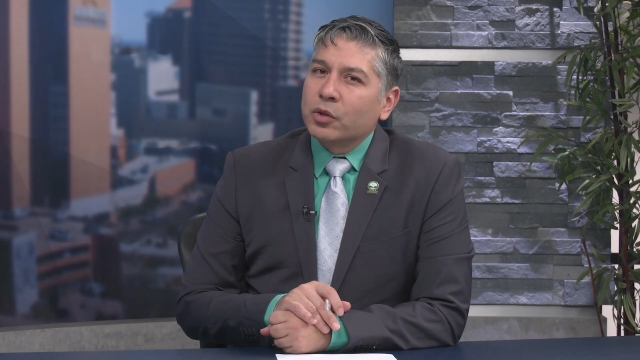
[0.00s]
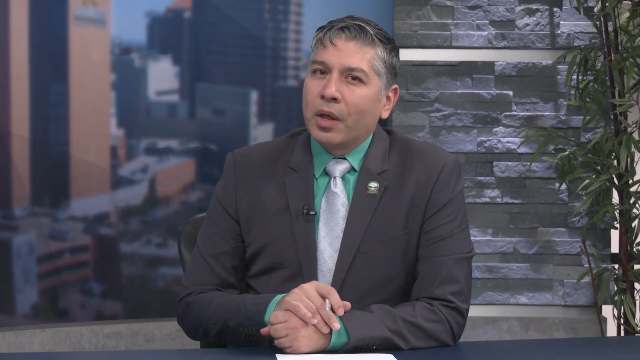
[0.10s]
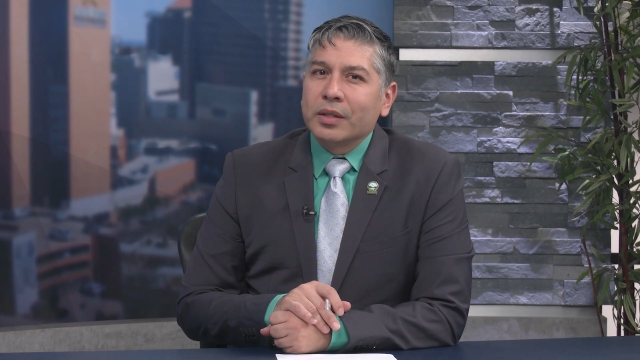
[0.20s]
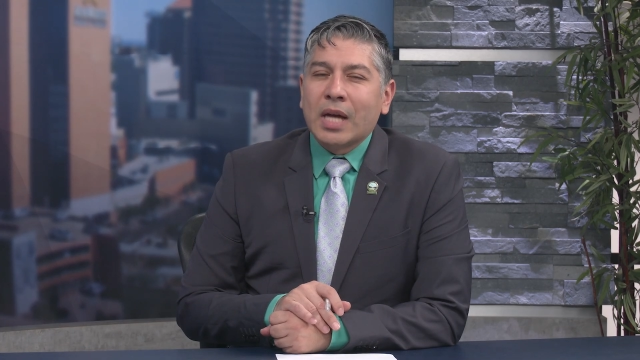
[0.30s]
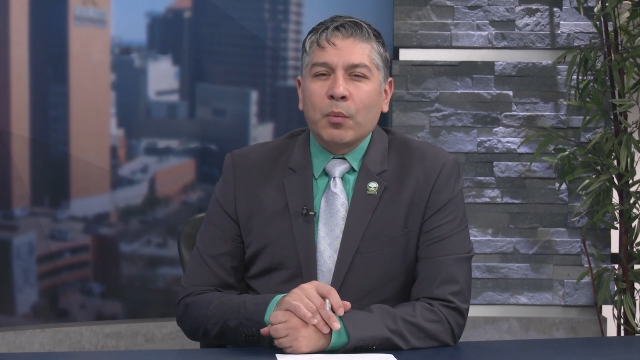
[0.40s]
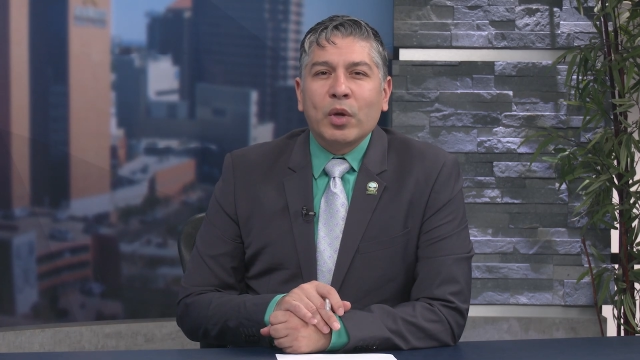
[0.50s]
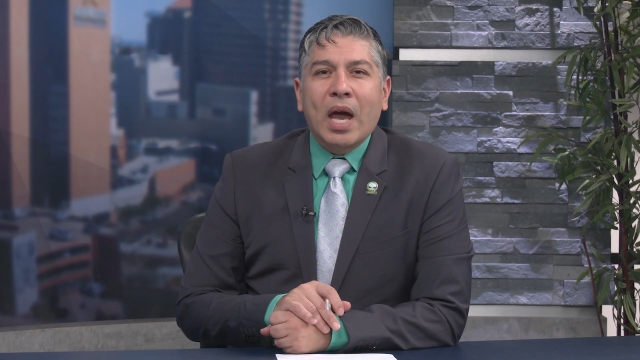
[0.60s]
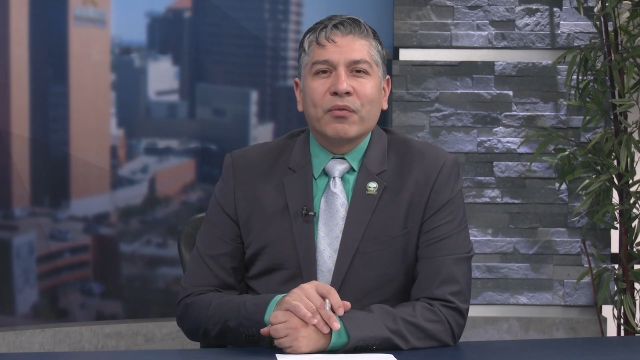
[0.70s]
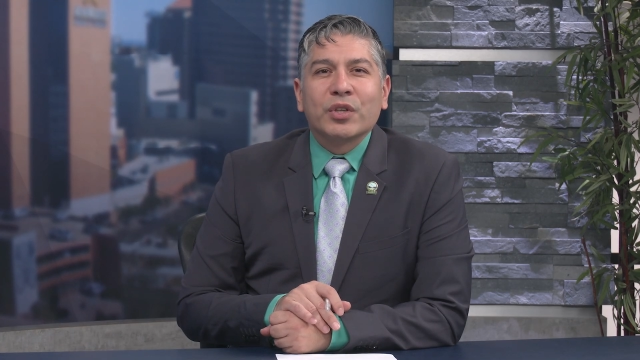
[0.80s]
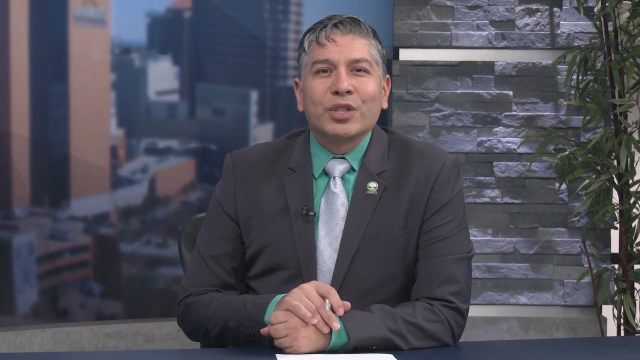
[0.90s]
all the time we
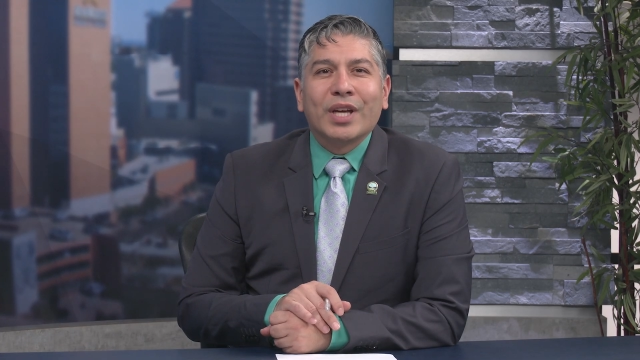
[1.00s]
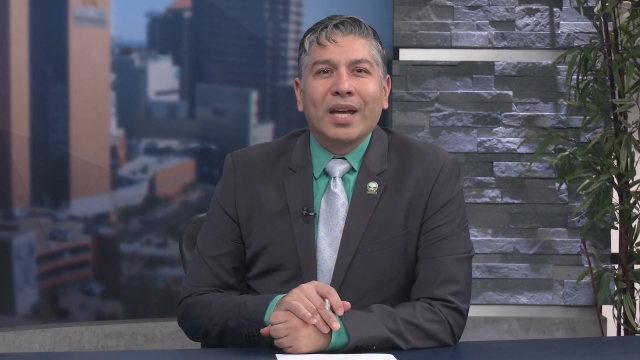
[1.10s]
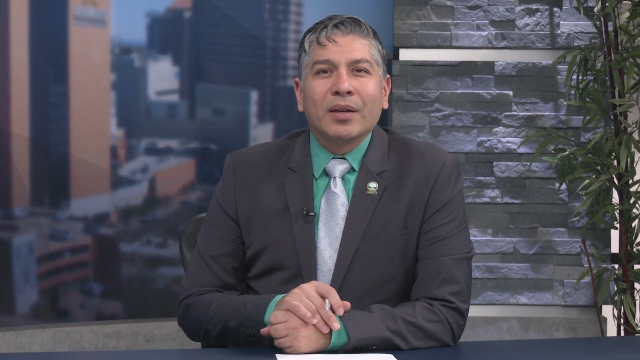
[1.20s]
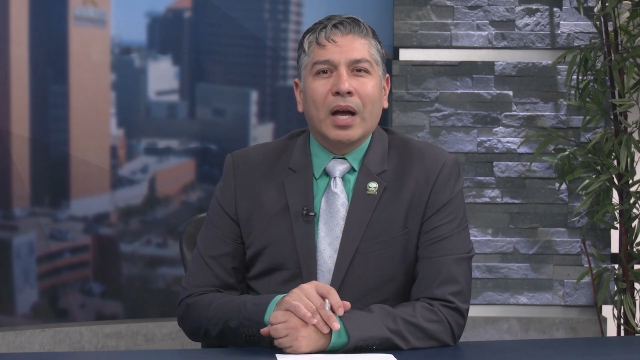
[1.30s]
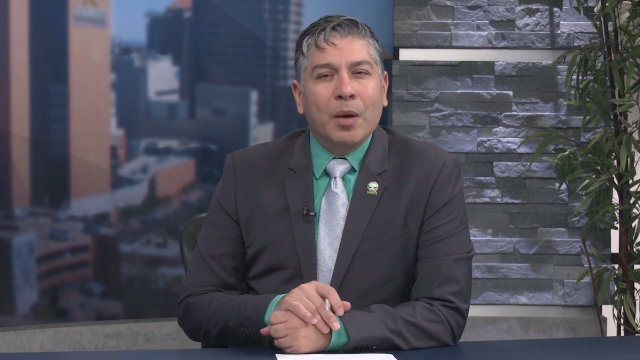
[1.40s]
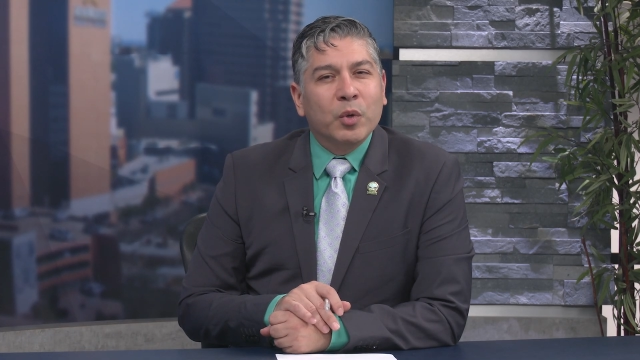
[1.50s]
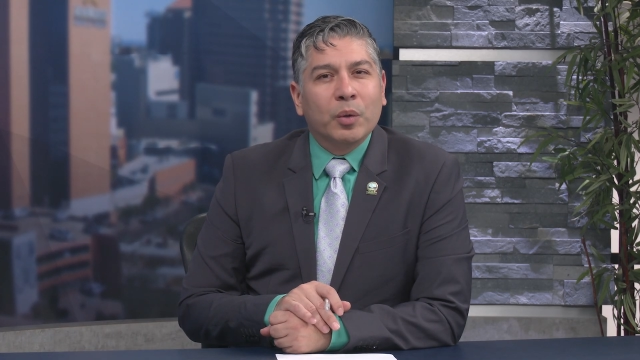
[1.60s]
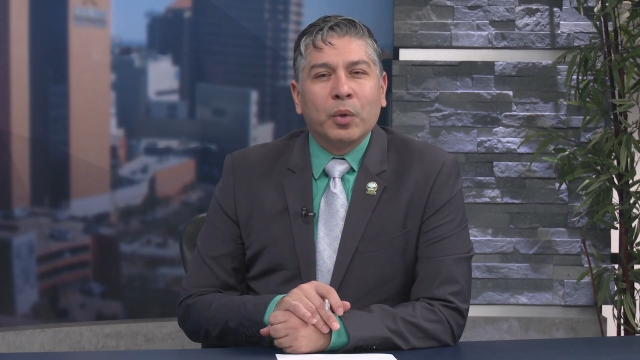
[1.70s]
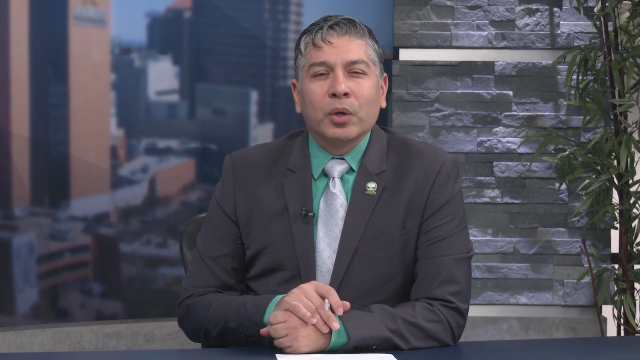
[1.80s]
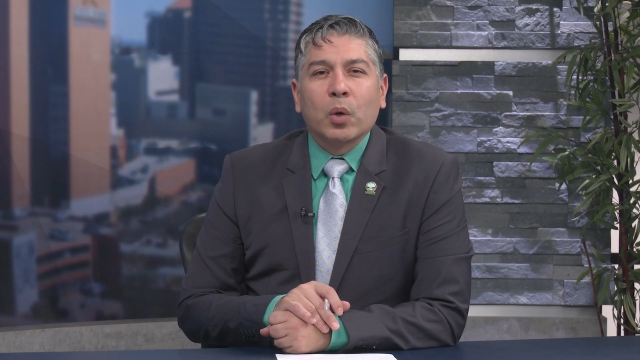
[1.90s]
have for today. I'm
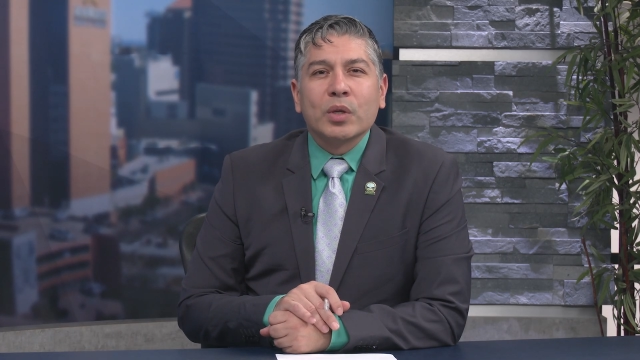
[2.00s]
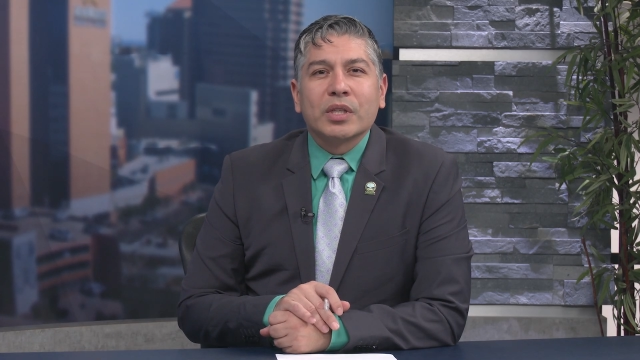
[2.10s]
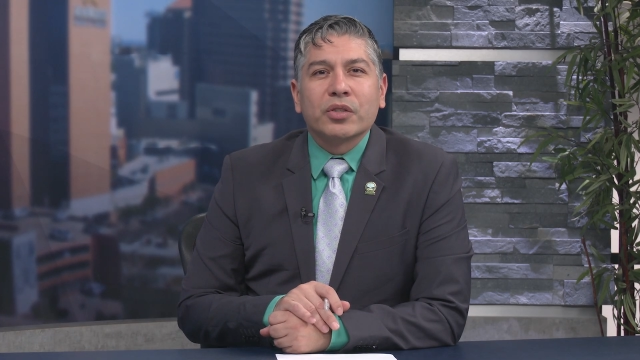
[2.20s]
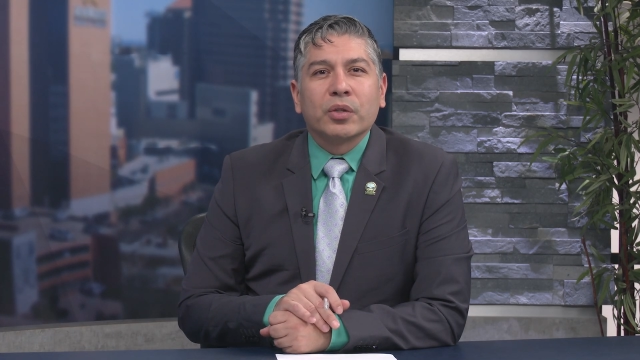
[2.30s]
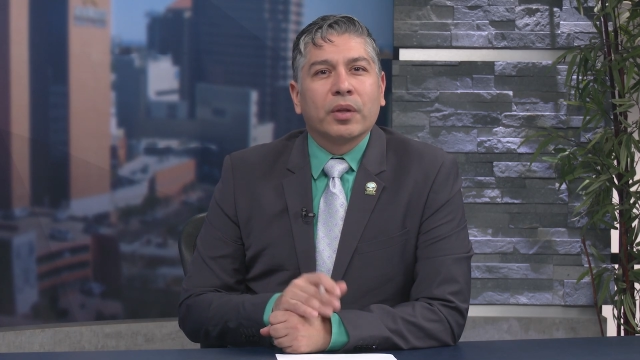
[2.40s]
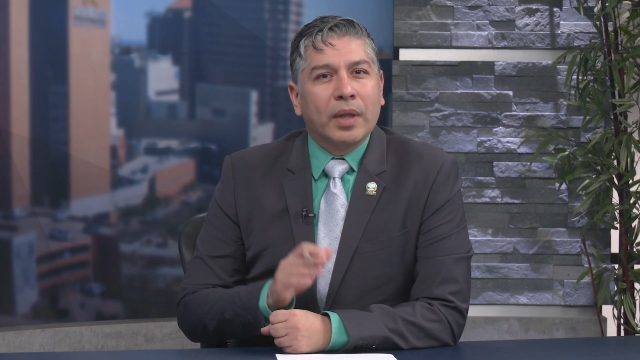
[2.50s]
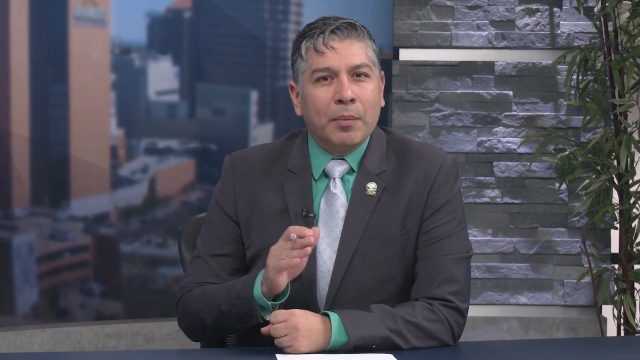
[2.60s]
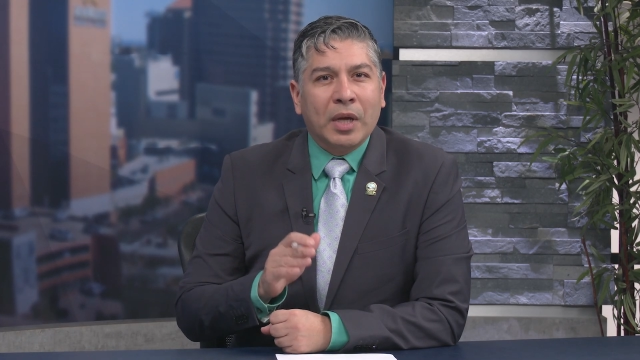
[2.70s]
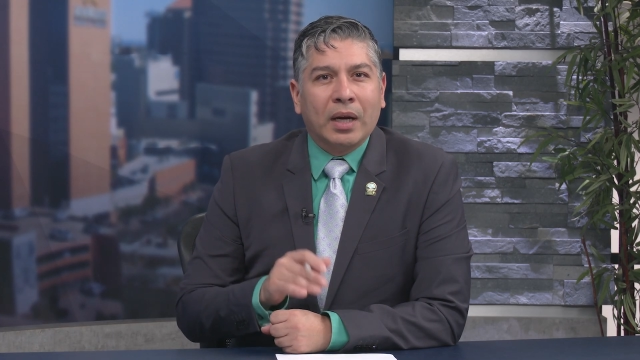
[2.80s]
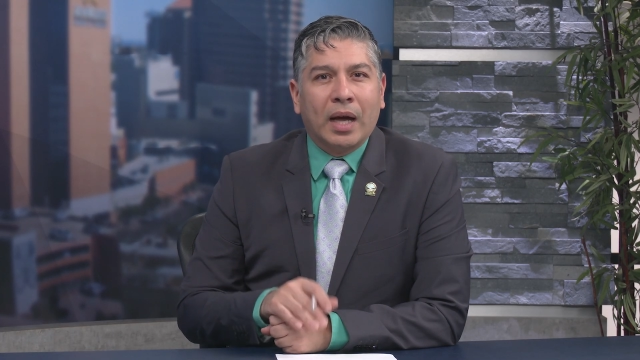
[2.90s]
your BernCo Assessor,
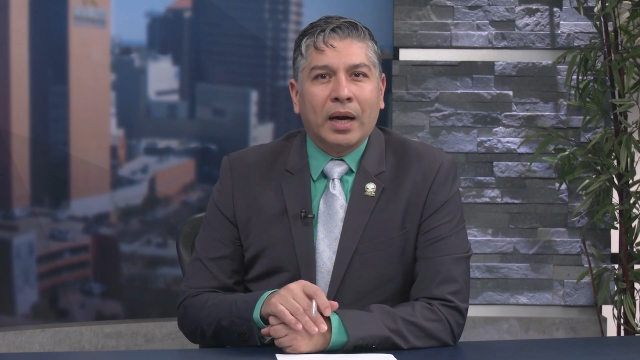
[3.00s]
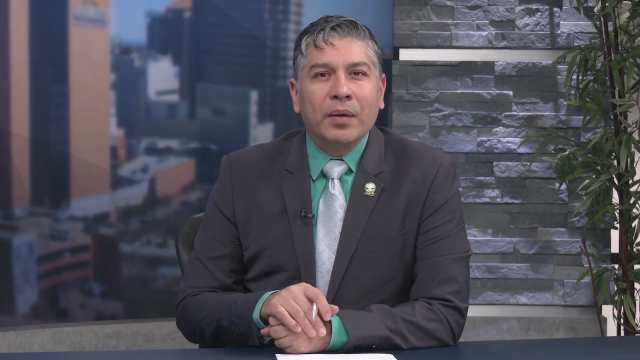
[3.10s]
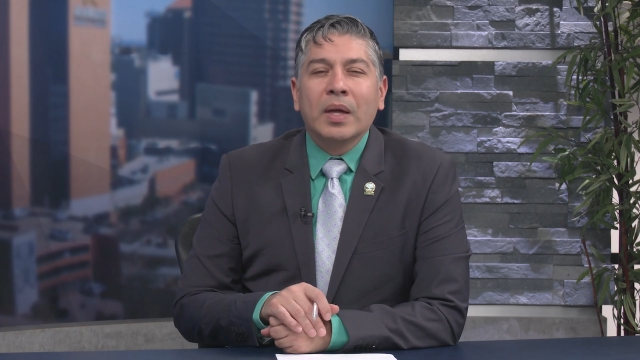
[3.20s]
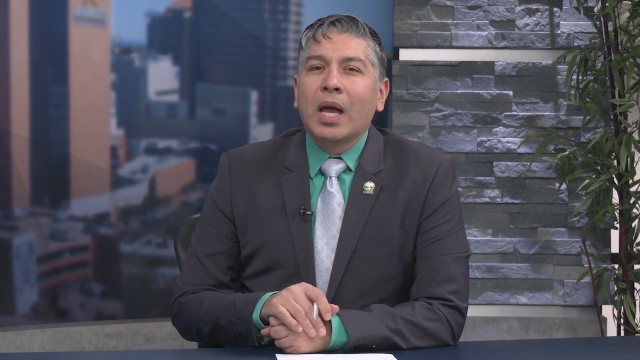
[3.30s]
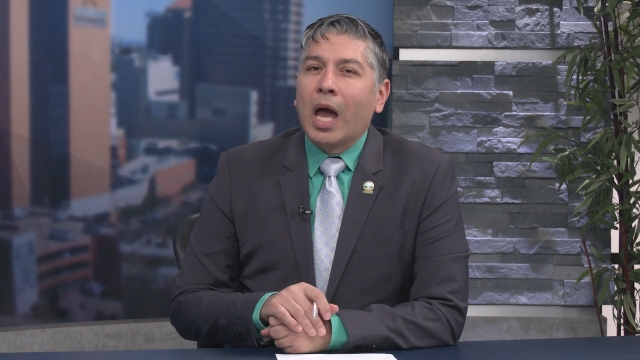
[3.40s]
Damian Lara,